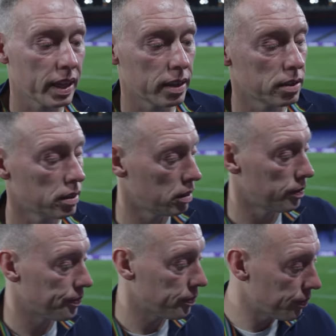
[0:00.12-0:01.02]
Steve's here.
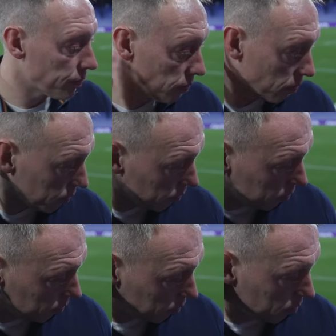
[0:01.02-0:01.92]
Yeah, Steve, are you
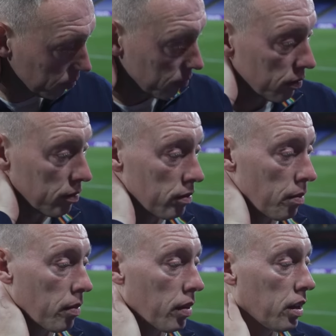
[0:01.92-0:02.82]
scratching your head a little bit
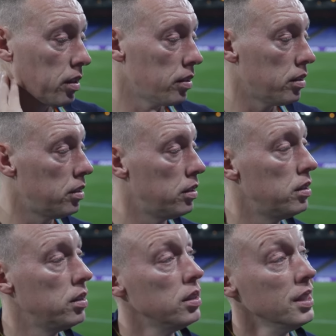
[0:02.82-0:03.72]
as to how you didn't win
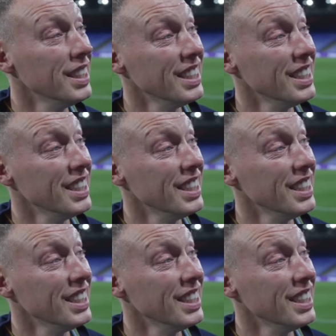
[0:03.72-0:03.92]
that?